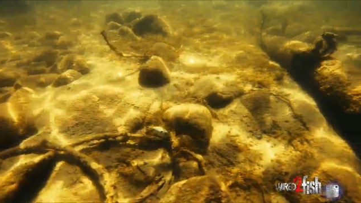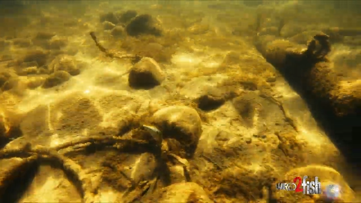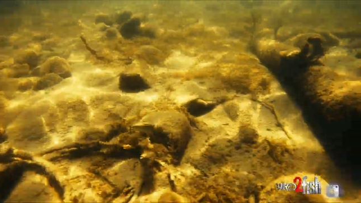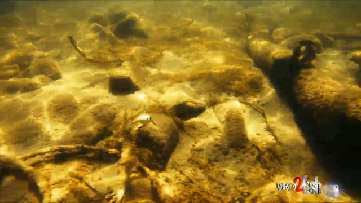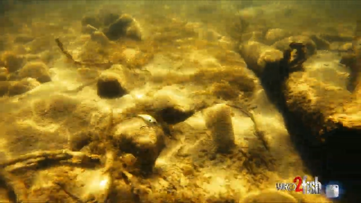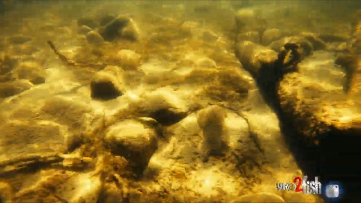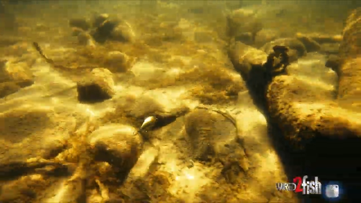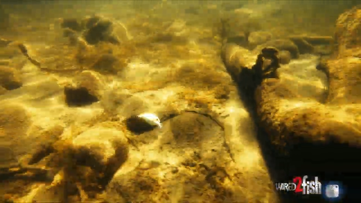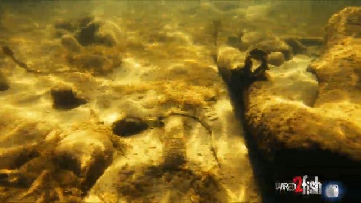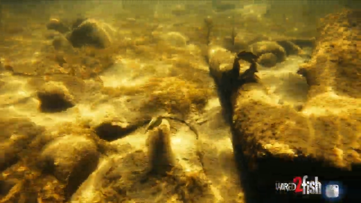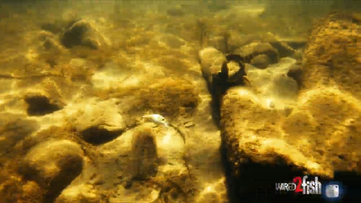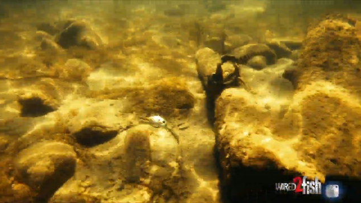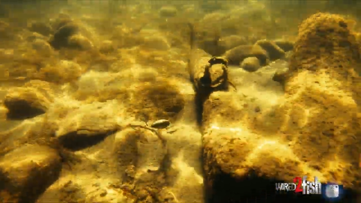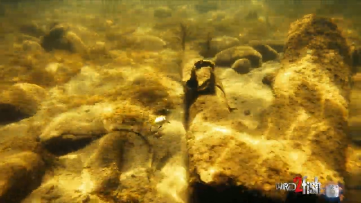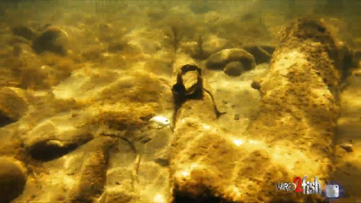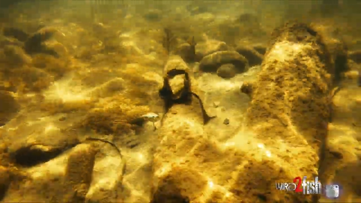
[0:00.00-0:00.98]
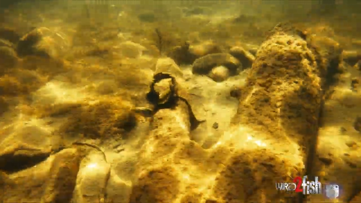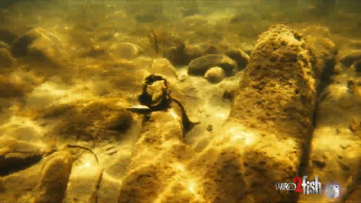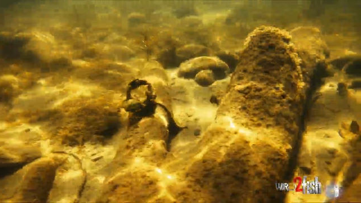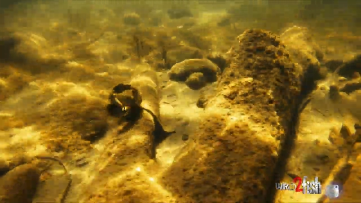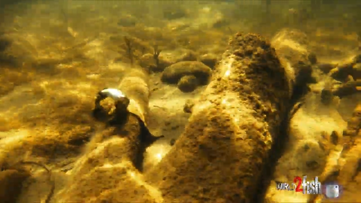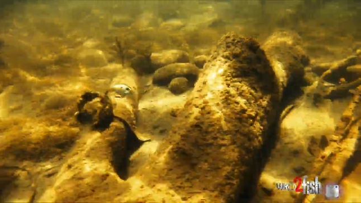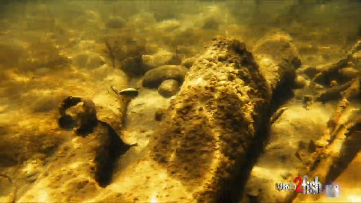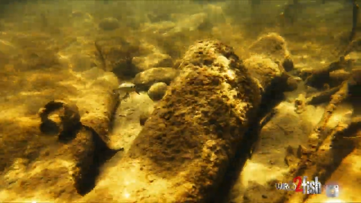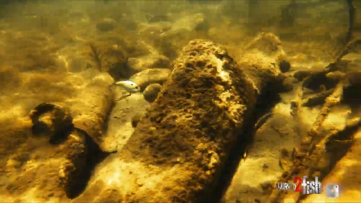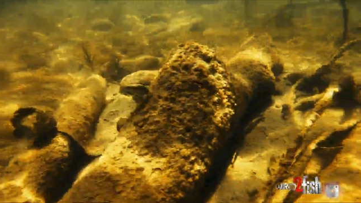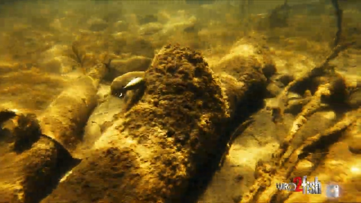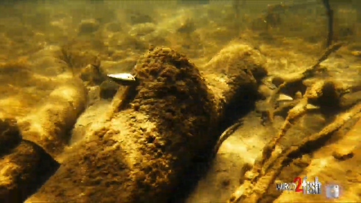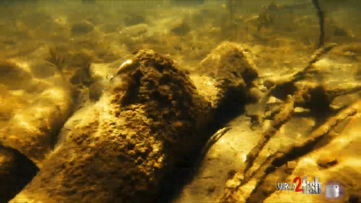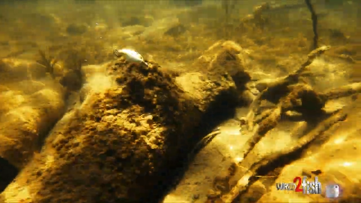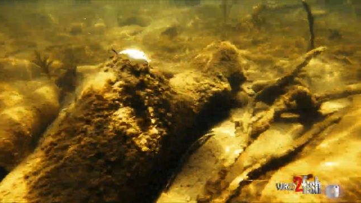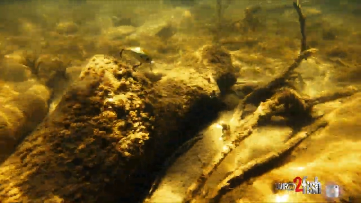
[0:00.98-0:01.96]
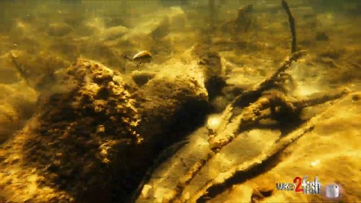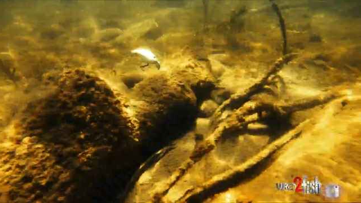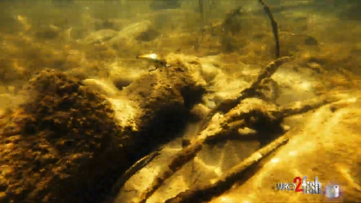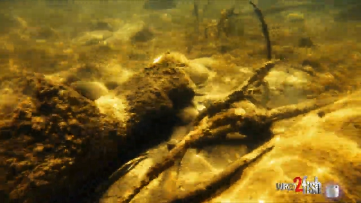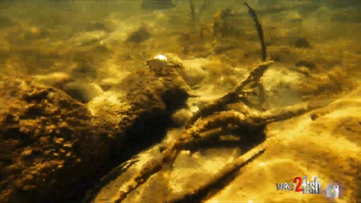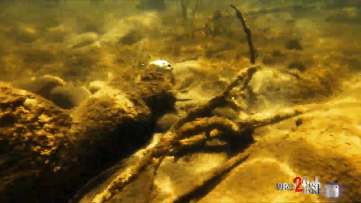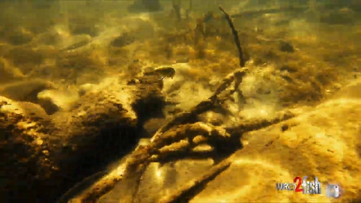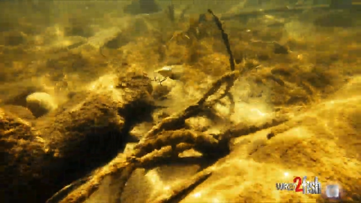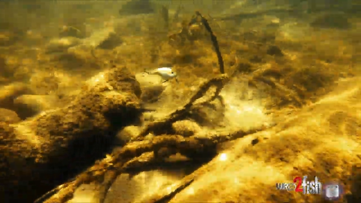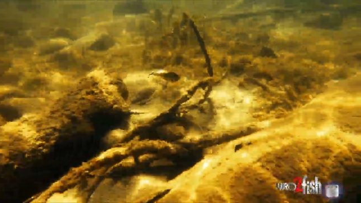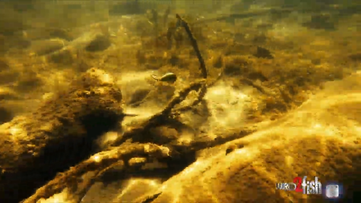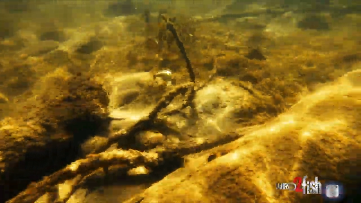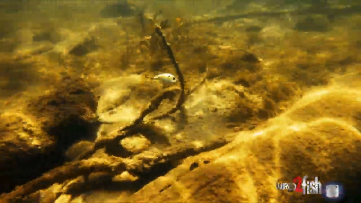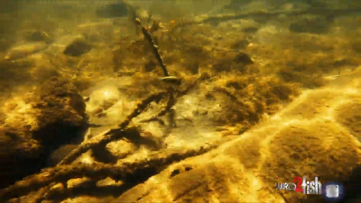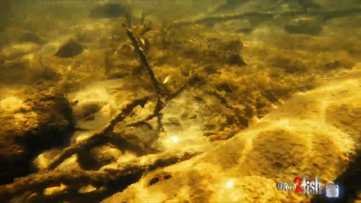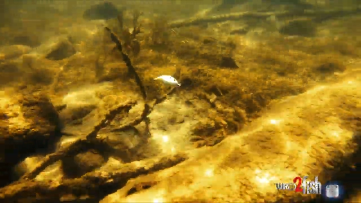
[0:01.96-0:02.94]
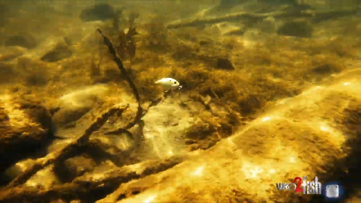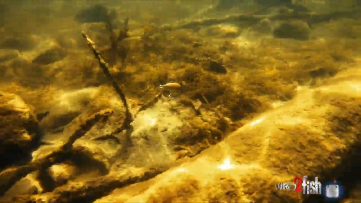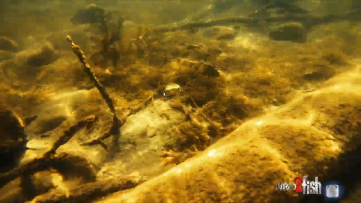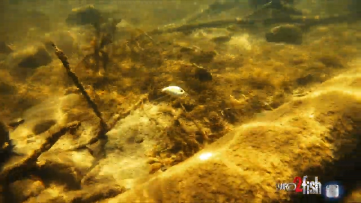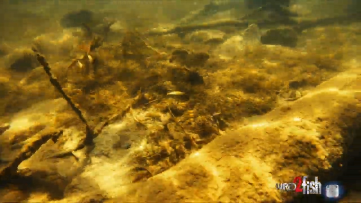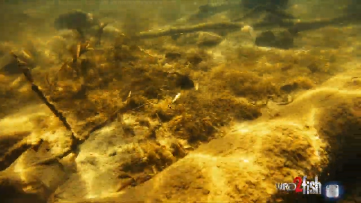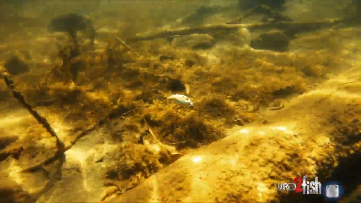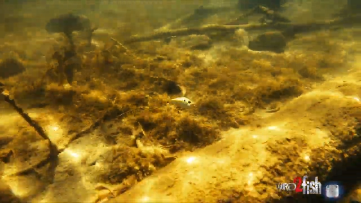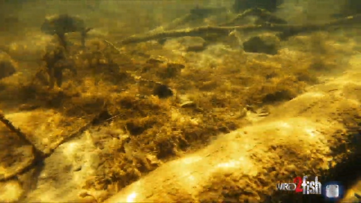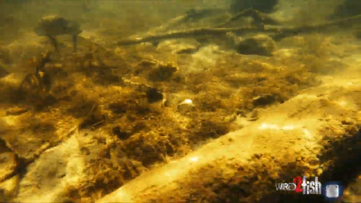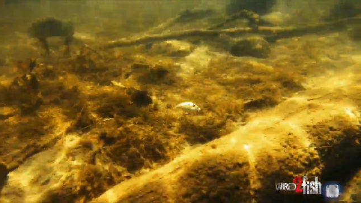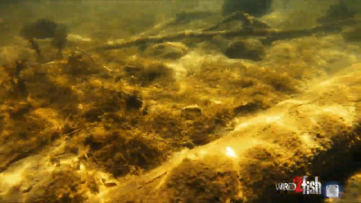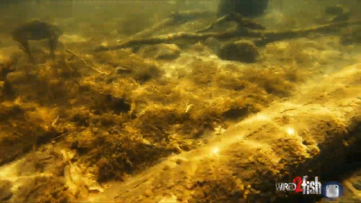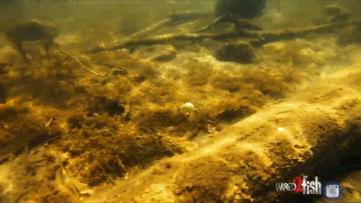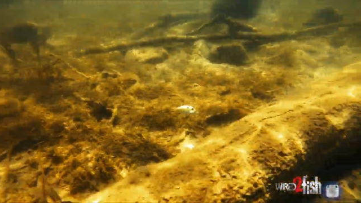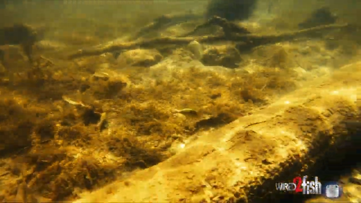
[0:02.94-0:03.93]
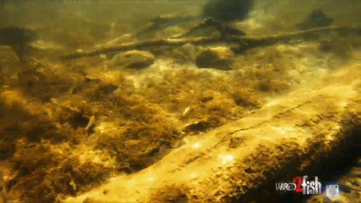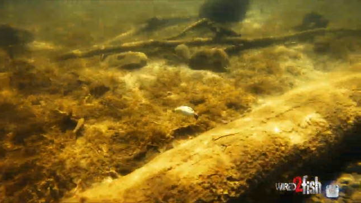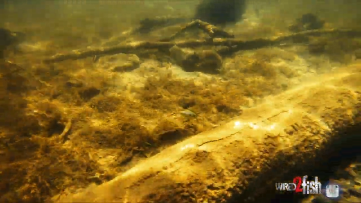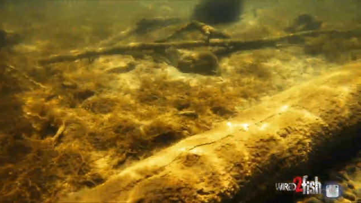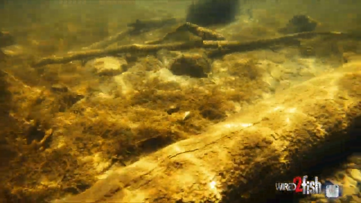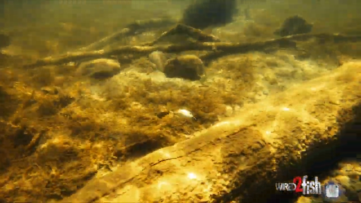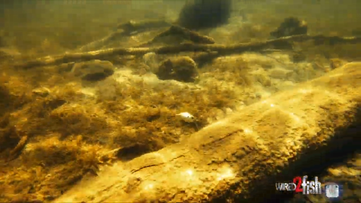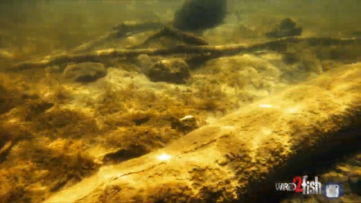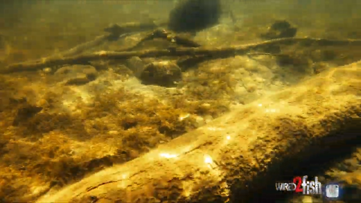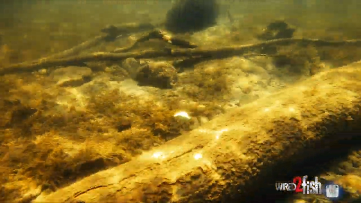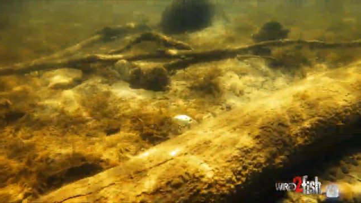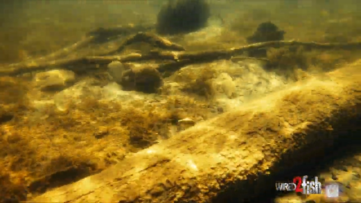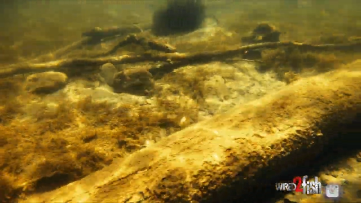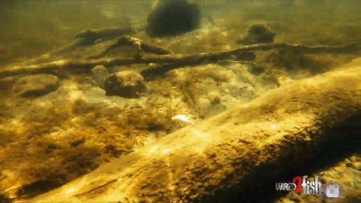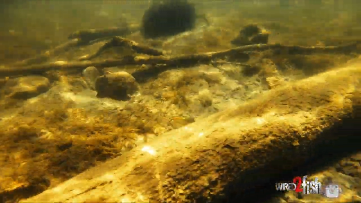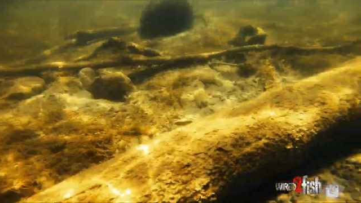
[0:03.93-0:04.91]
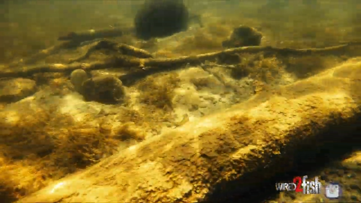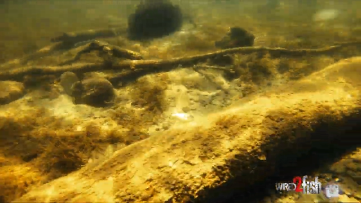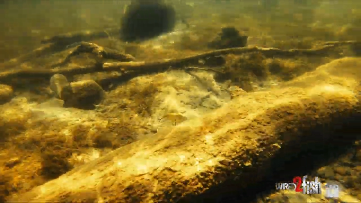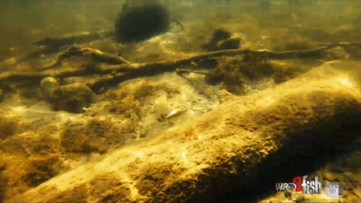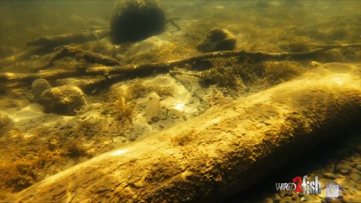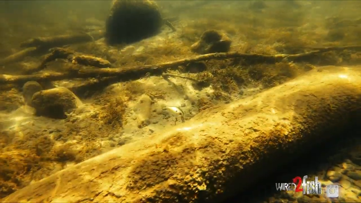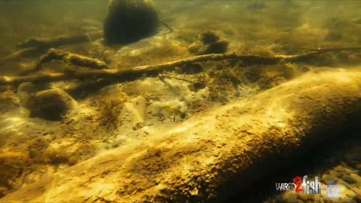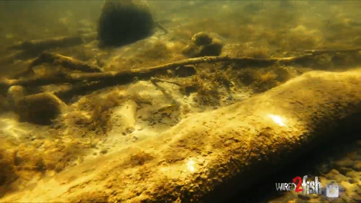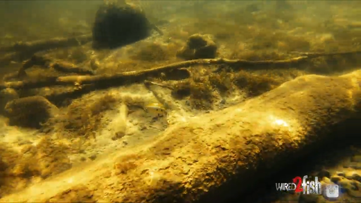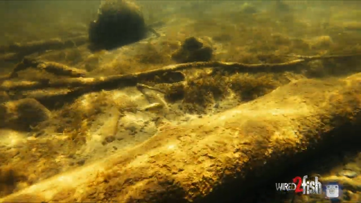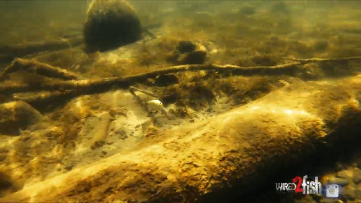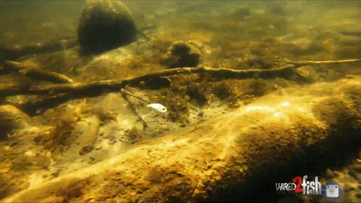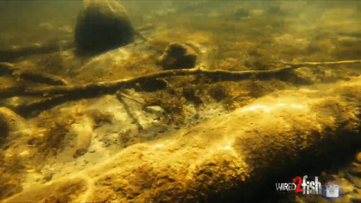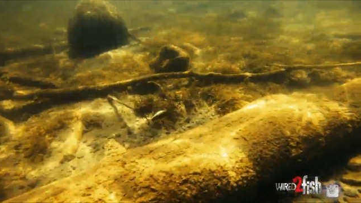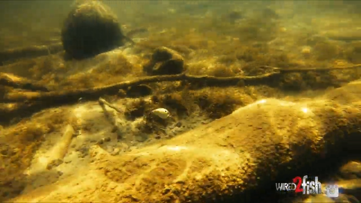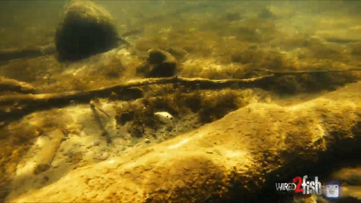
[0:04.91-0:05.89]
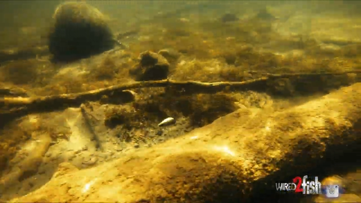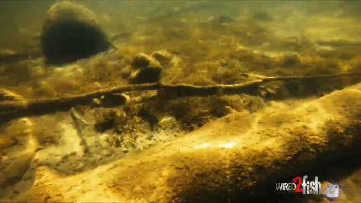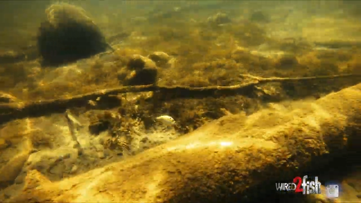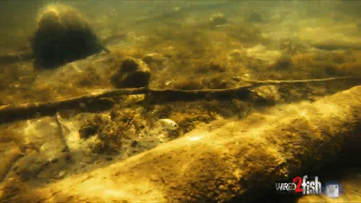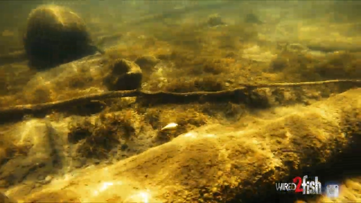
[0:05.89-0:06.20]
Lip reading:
(no speaker visible)